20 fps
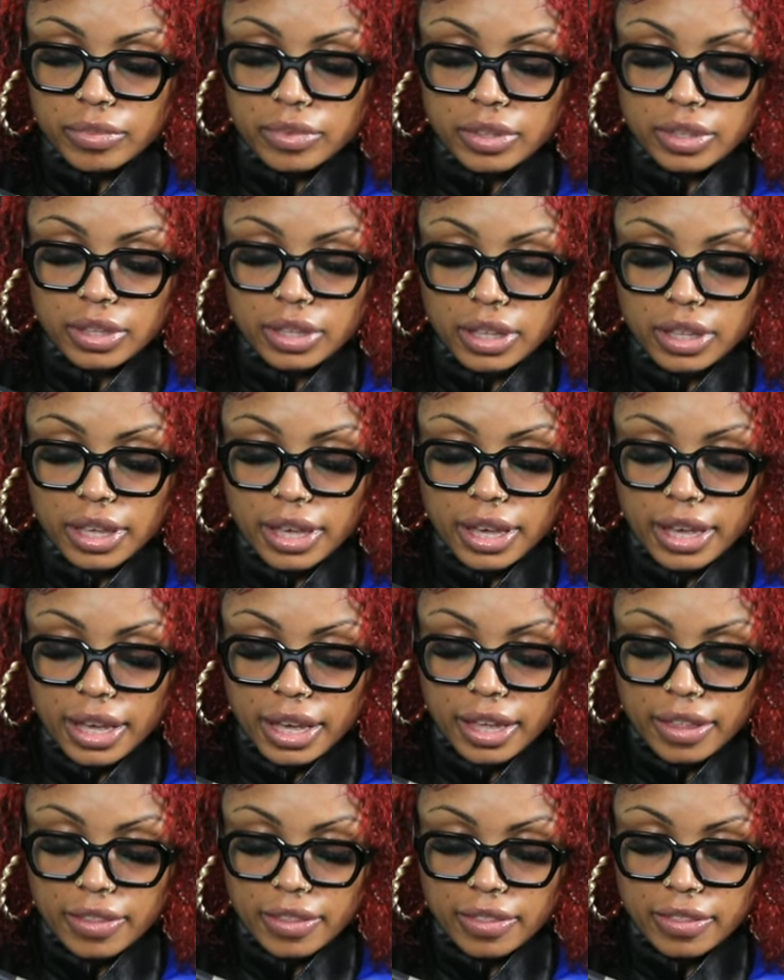
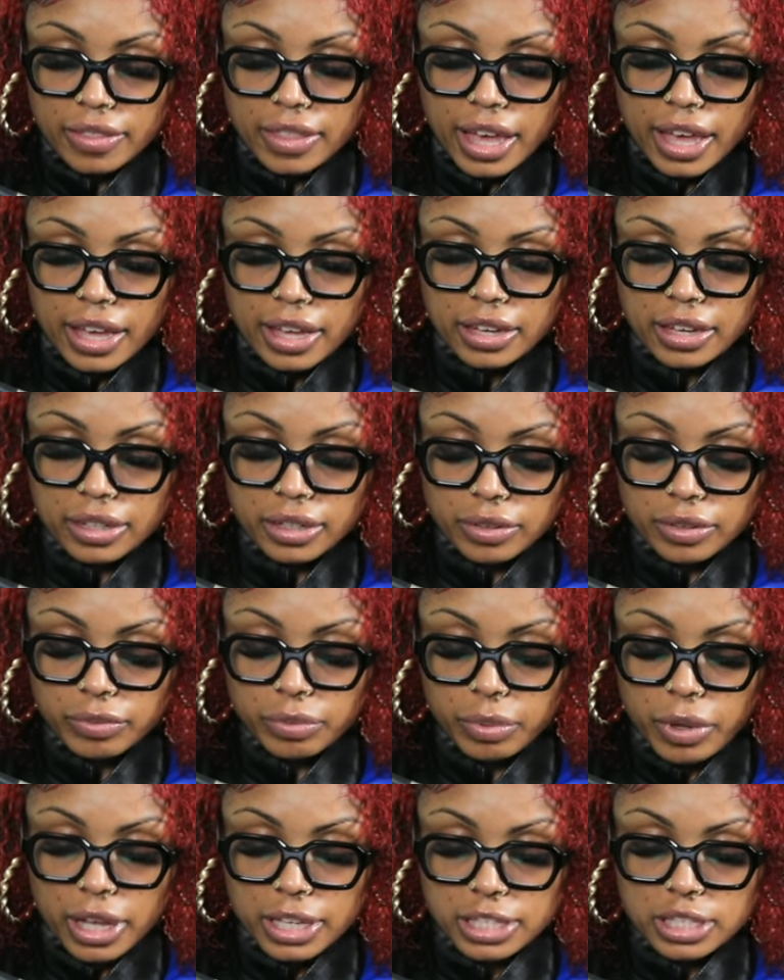Yeah, that could
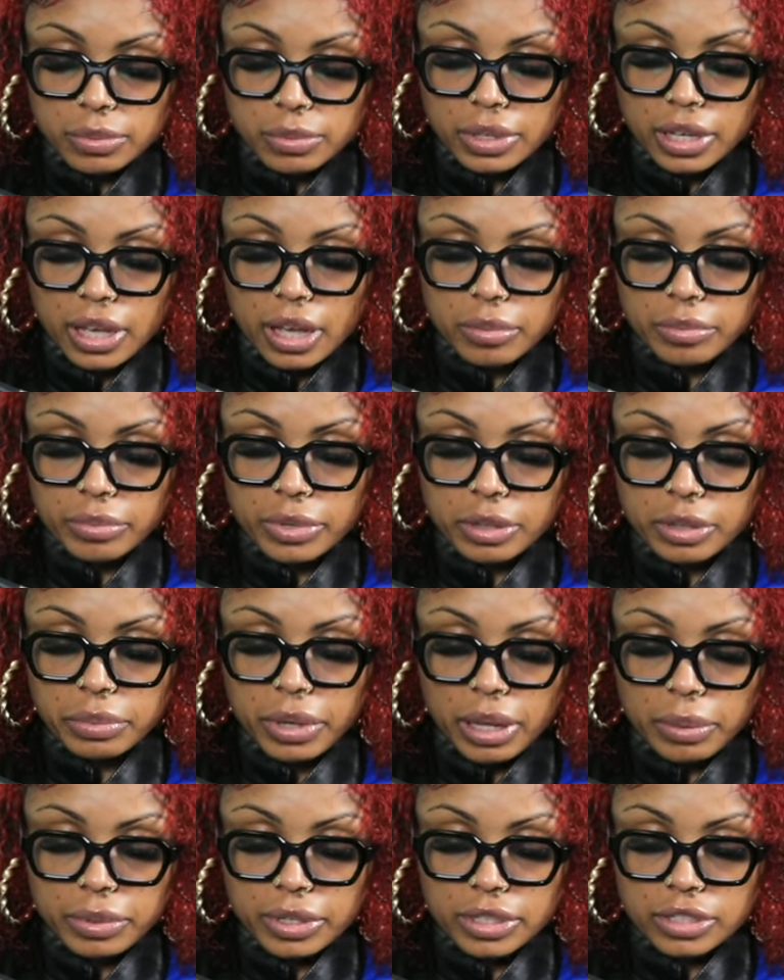have possibly gotten Bricc
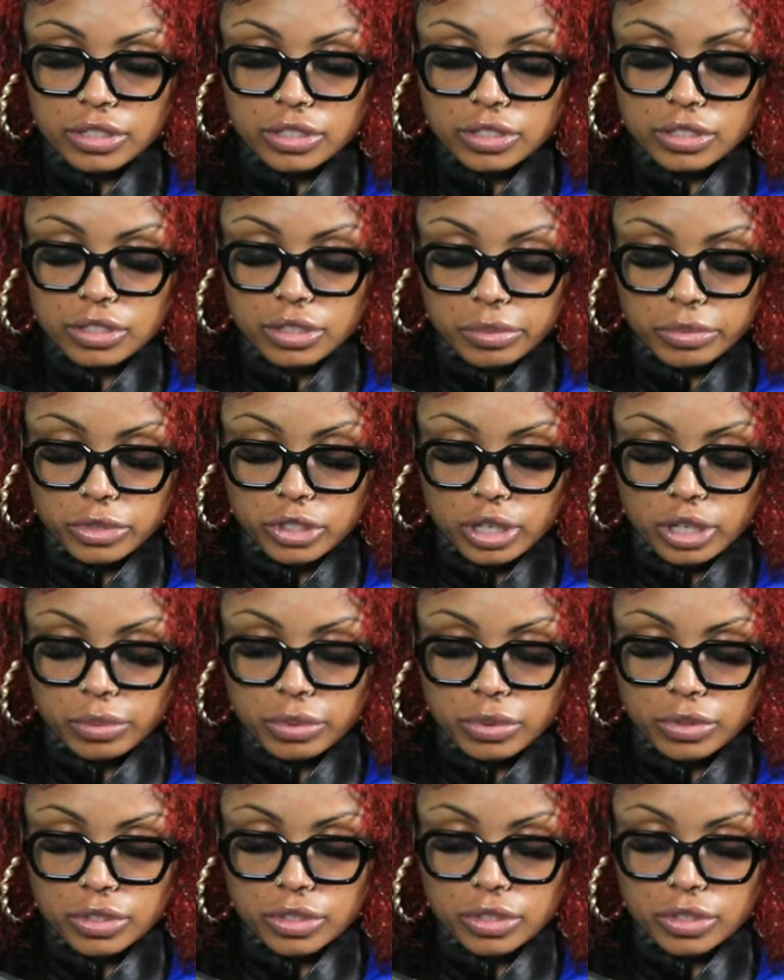Baby into some trouble.